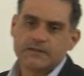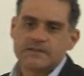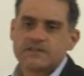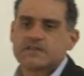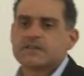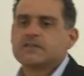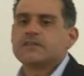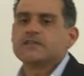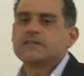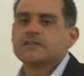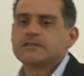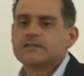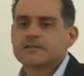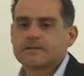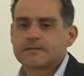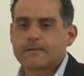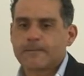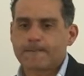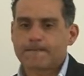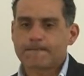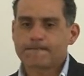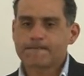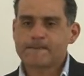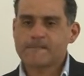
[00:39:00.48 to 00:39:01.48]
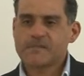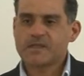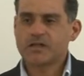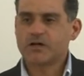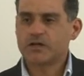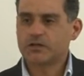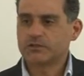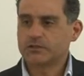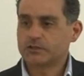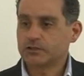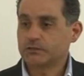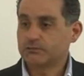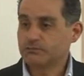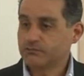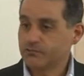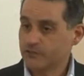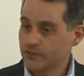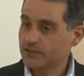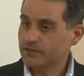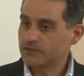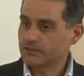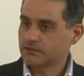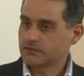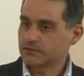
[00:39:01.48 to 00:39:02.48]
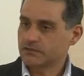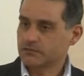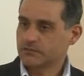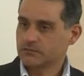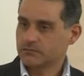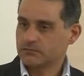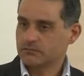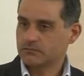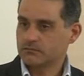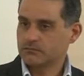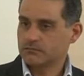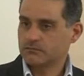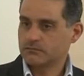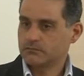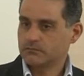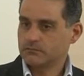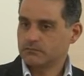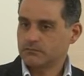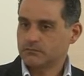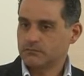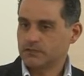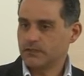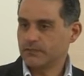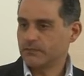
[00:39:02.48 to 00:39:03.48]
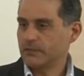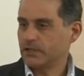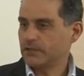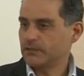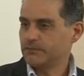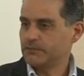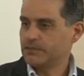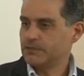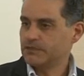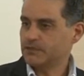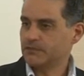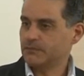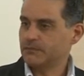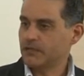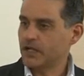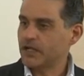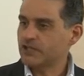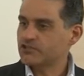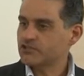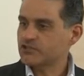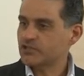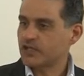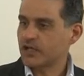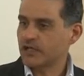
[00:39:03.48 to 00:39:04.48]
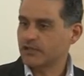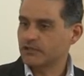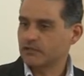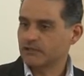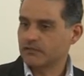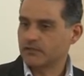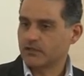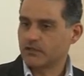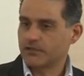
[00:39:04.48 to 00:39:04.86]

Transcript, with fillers: these kids are not brilliant. There might be some Einstein